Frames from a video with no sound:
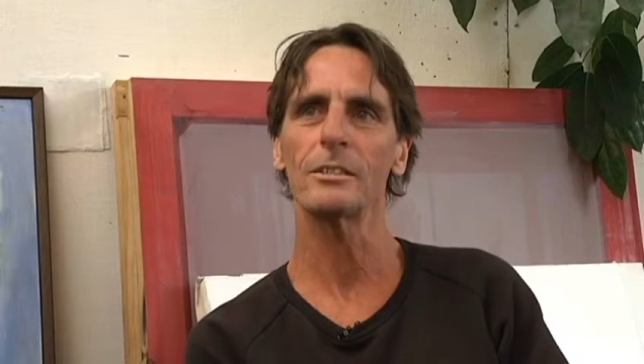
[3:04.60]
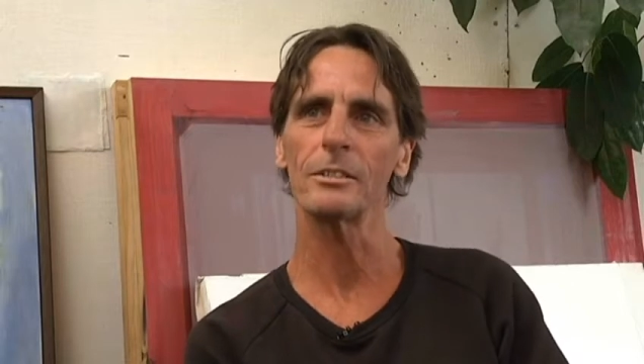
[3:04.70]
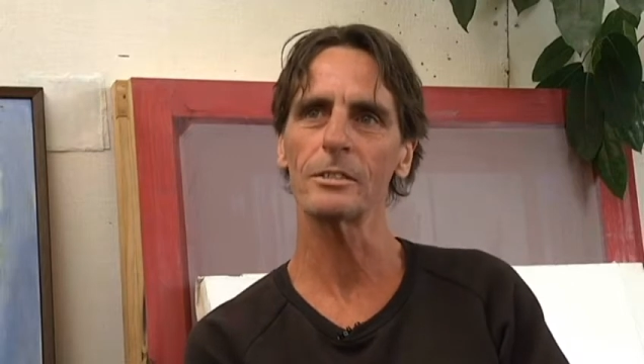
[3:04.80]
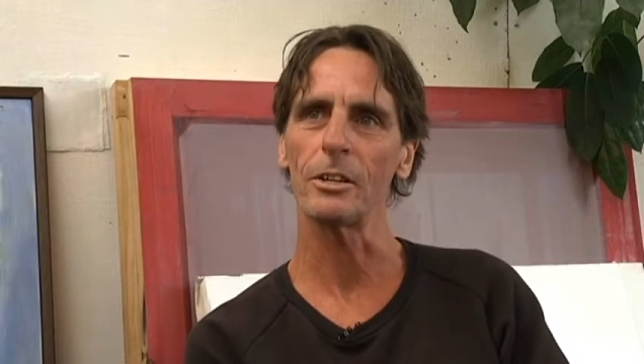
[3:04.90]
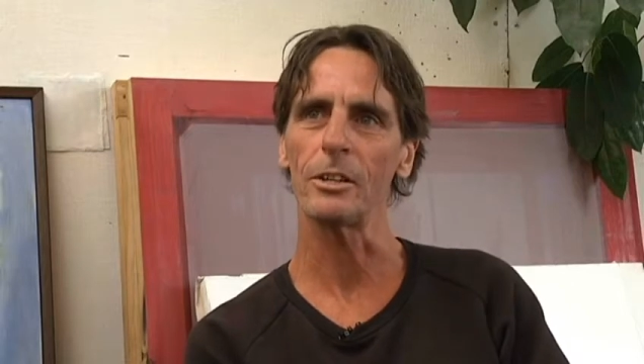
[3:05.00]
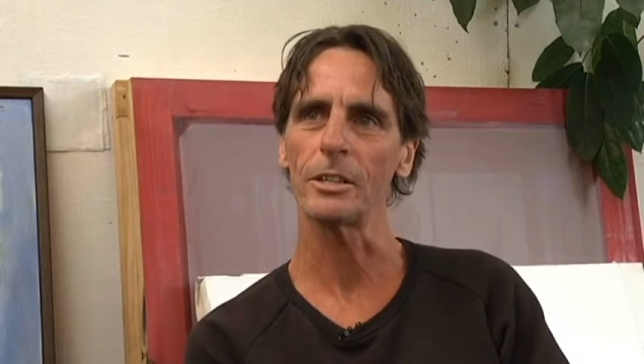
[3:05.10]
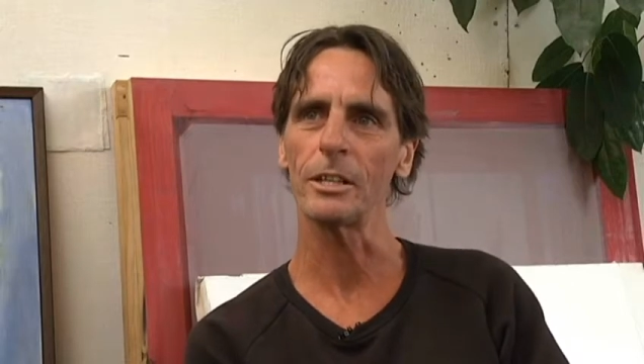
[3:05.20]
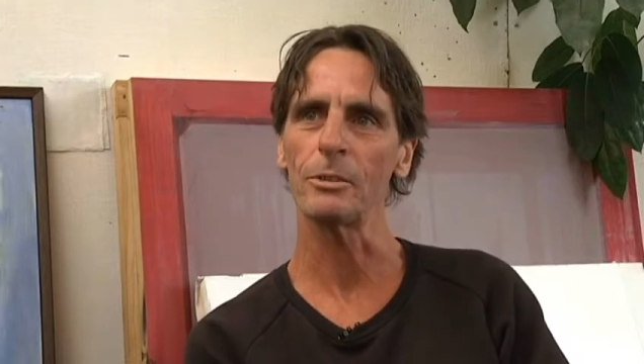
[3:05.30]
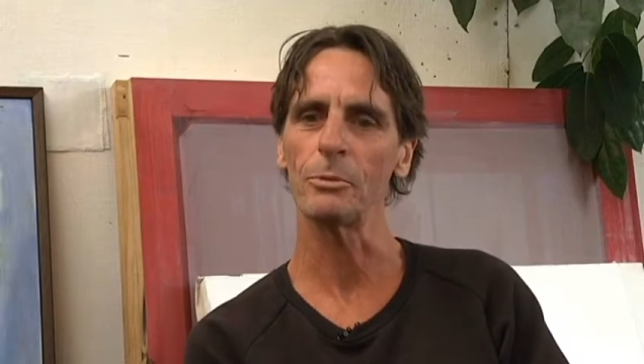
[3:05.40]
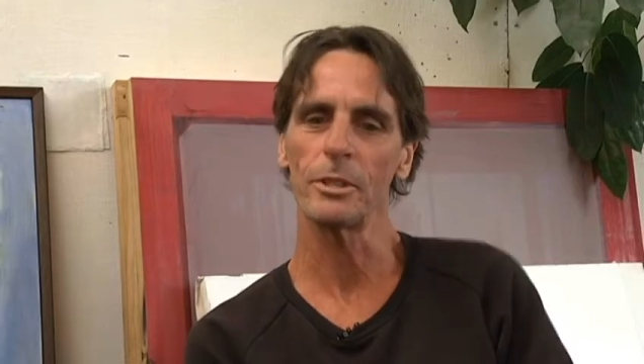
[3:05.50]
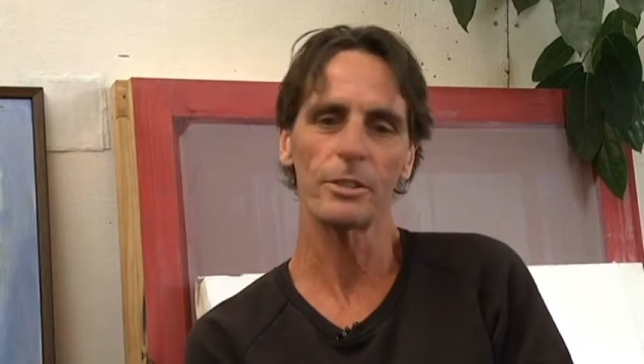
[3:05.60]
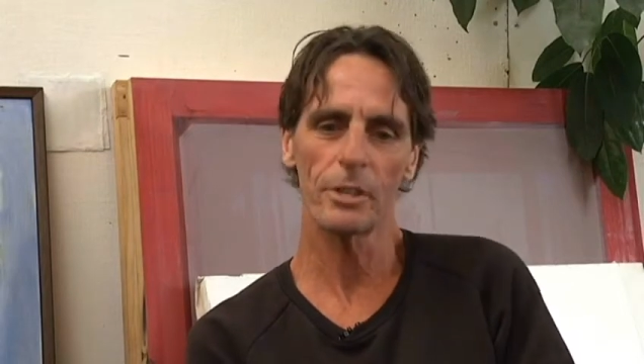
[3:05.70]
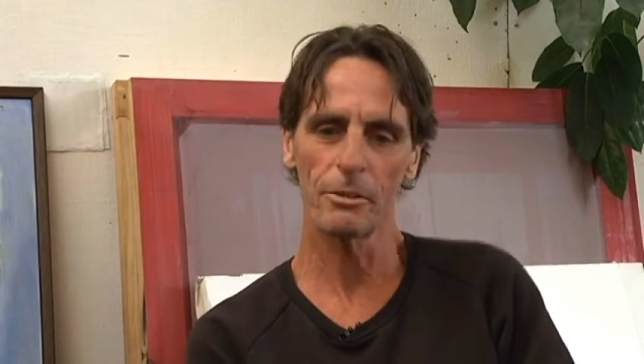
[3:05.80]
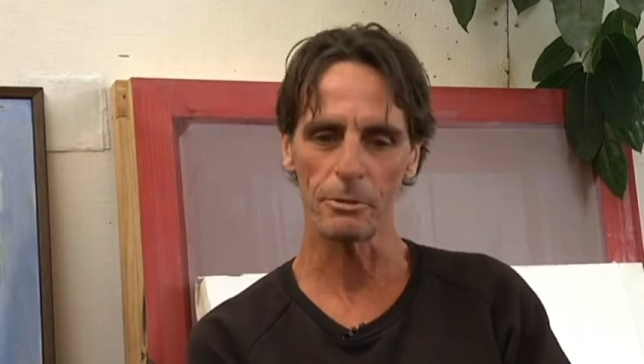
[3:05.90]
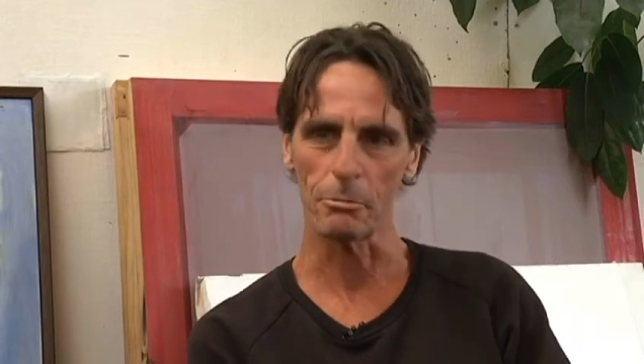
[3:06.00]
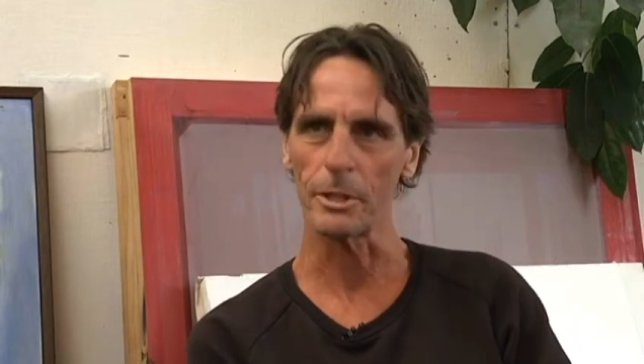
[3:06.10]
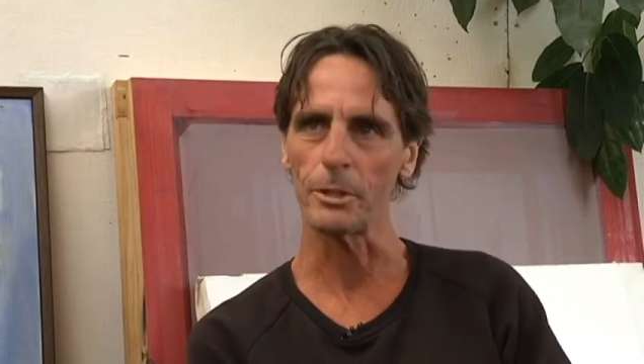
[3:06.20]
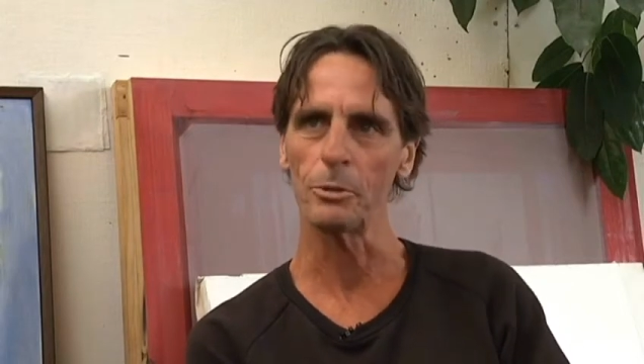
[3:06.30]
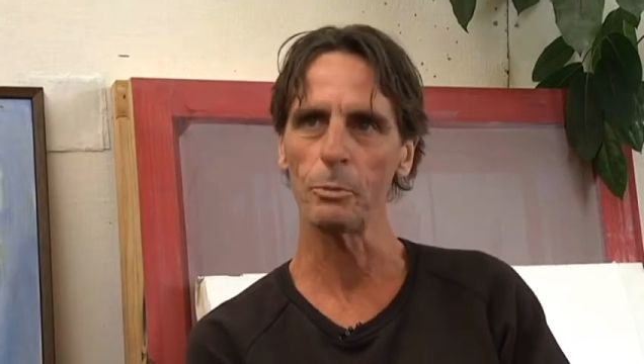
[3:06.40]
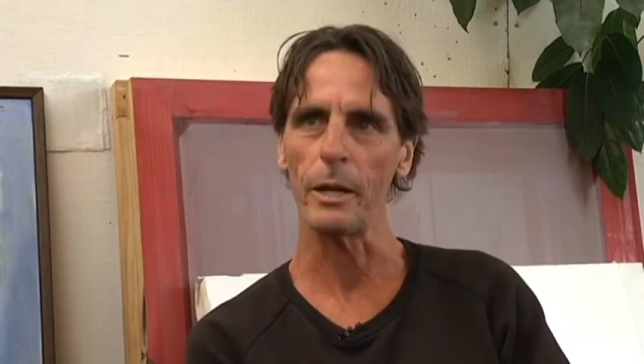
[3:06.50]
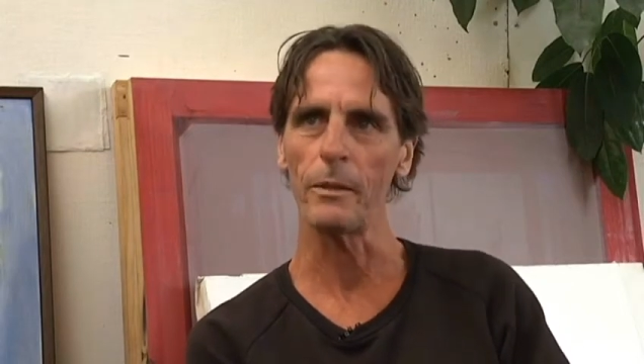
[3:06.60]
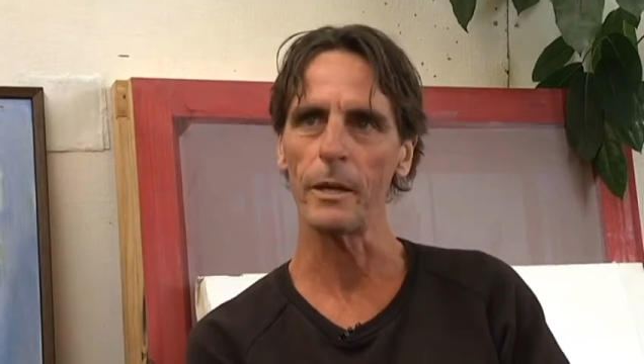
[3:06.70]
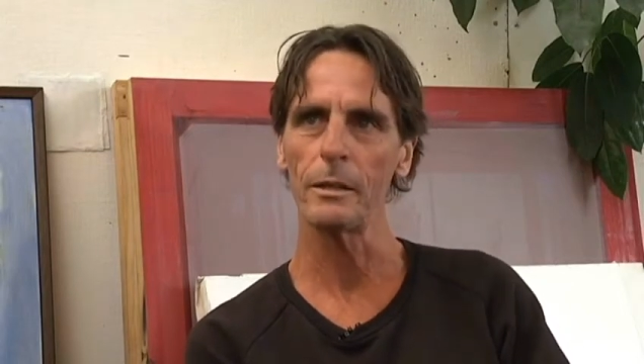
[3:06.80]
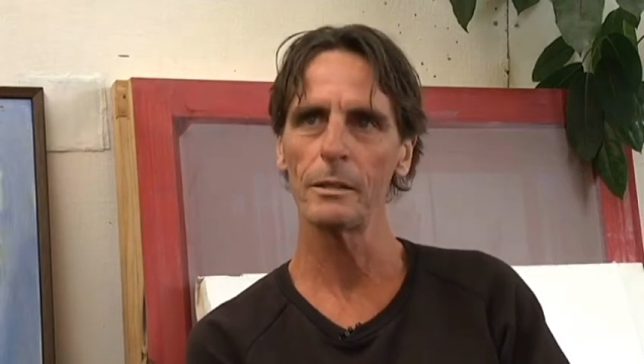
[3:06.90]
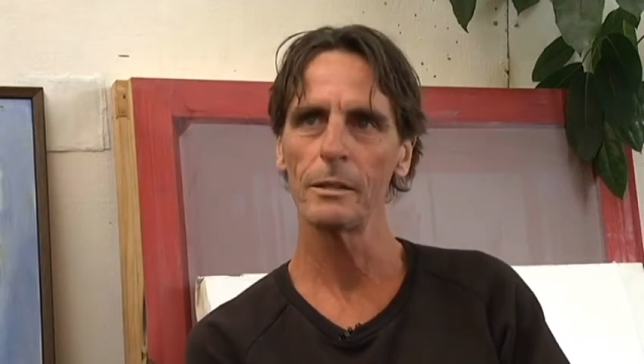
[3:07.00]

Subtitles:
has gone out the window. So I feel really good about that.